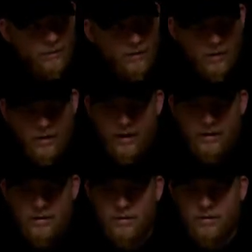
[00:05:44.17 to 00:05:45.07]
Okay,
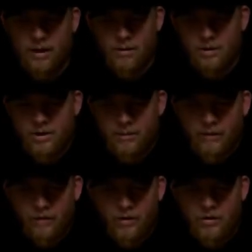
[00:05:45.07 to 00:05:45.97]
because there was some
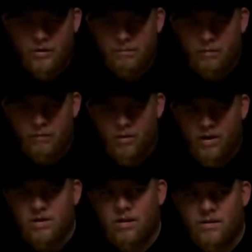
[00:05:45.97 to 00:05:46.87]
confusion before
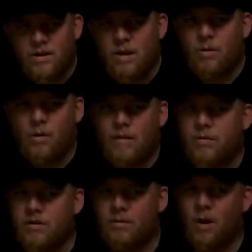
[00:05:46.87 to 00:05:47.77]
I saw on something when
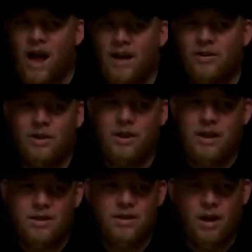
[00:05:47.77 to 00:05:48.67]
everyone was like, well, actually,
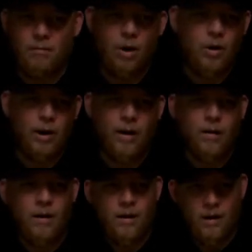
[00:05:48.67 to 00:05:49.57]
that's not Mario.
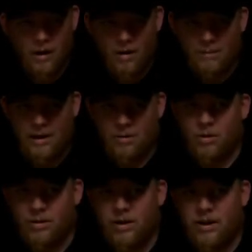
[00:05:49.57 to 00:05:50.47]
I'm like,
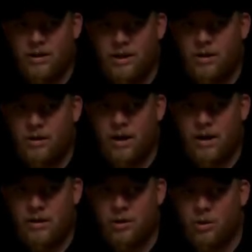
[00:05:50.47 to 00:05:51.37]
well, it's a Nintendo
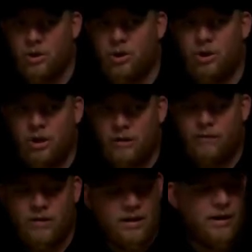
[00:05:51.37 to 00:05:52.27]
character who looks just
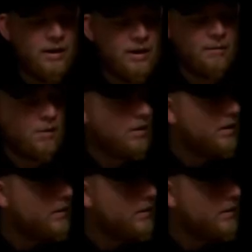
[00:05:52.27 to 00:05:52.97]
fucking like Mario.